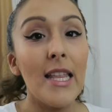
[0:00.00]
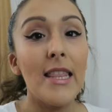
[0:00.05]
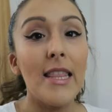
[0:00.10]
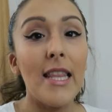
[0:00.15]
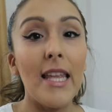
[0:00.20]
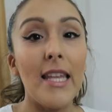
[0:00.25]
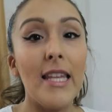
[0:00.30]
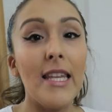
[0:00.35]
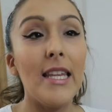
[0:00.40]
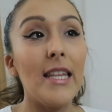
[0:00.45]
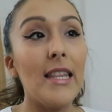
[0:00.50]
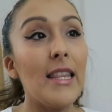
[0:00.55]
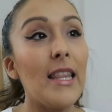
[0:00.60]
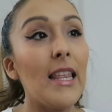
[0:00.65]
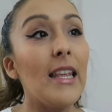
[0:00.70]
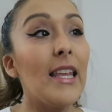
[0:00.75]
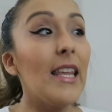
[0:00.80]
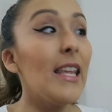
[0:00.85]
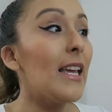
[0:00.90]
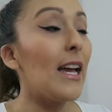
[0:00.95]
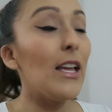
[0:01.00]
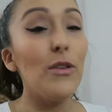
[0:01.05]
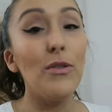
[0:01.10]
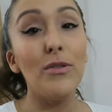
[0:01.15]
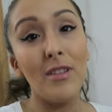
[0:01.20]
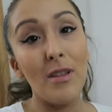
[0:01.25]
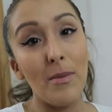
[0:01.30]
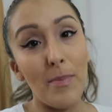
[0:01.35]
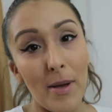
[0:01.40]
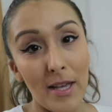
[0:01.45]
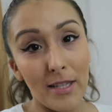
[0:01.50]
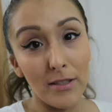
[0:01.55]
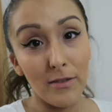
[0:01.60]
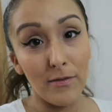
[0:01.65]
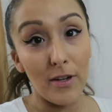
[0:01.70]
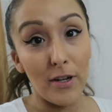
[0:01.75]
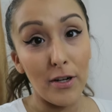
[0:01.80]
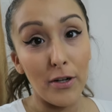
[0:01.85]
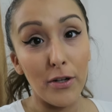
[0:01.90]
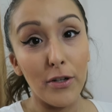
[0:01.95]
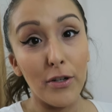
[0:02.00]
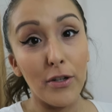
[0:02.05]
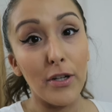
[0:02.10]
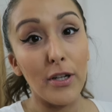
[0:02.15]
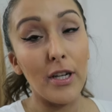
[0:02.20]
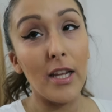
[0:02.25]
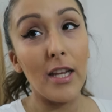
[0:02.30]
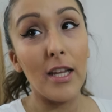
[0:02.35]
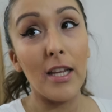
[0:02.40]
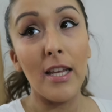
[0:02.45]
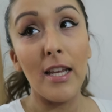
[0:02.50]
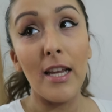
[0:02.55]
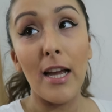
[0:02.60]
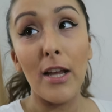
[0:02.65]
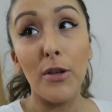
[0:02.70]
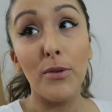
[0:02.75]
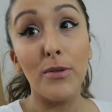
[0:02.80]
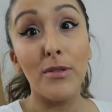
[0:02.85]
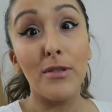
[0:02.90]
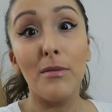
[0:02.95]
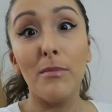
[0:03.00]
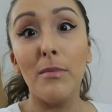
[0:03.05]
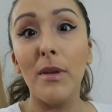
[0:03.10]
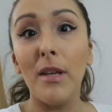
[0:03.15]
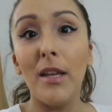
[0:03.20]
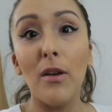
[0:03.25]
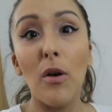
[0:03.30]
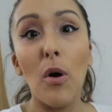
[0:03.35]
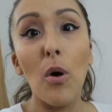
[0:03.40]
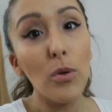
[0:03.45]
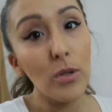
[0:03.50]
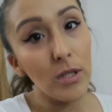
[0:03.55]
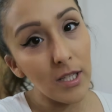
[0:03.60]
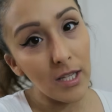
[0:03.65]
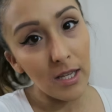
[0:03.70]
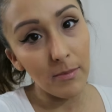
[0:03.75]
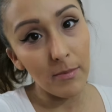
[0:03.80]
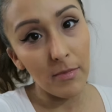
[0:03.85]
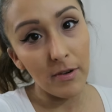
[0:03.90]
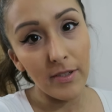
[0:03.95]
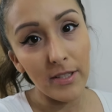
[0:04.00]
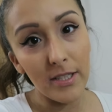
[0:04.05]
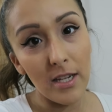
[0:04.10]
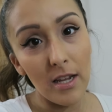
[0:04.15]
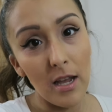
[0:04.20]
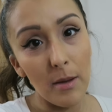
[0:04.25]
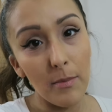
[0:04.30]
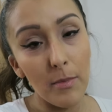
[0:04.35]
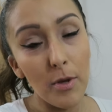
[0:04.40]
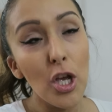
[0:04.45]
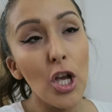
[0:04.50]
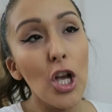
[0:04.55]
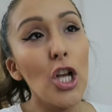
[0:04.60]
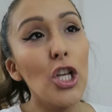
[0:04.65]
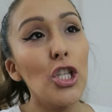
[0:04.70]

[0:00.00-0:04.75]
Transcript: They, he got used to the pacifier. He got used to me holding him every time.